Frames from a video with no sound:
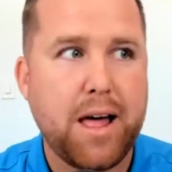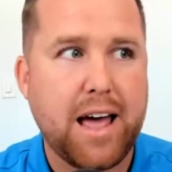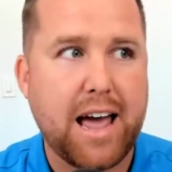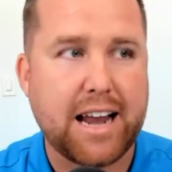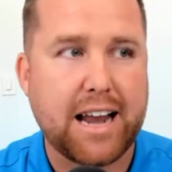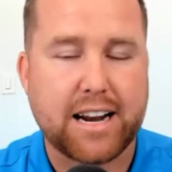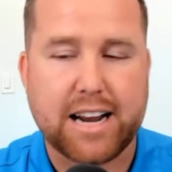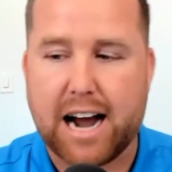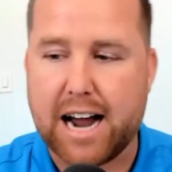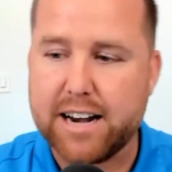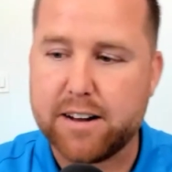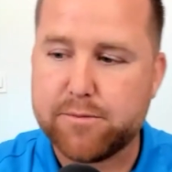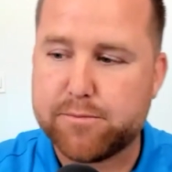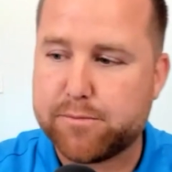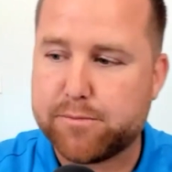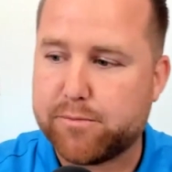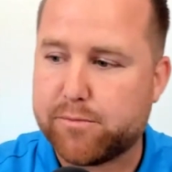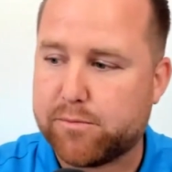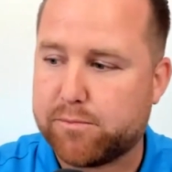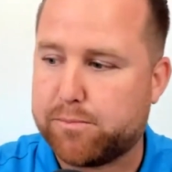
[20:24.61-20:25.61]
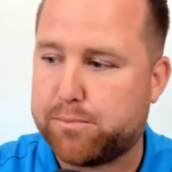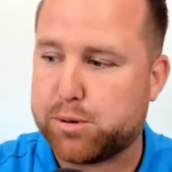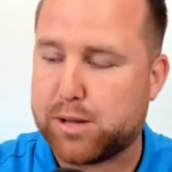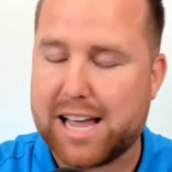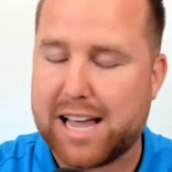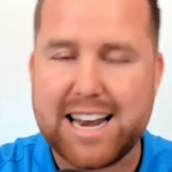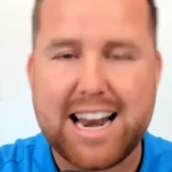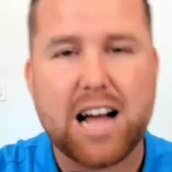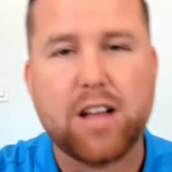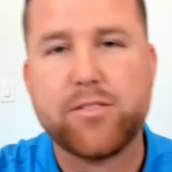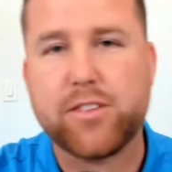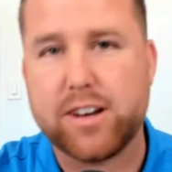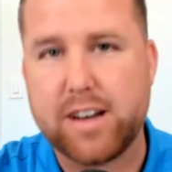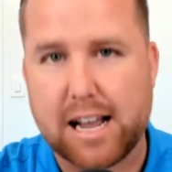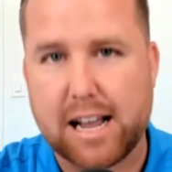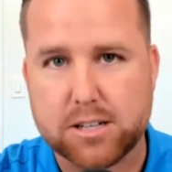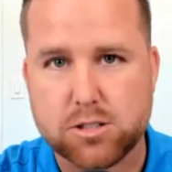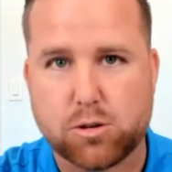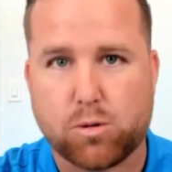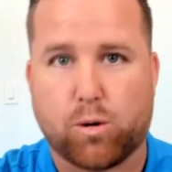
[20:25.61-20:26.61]
and kind of plan out the
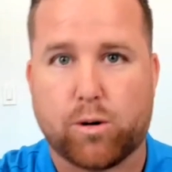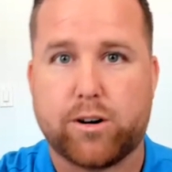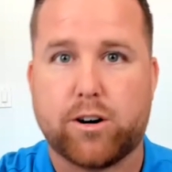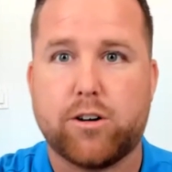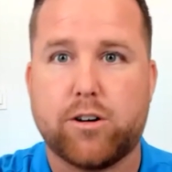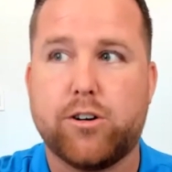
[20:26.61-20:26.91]
next quarter.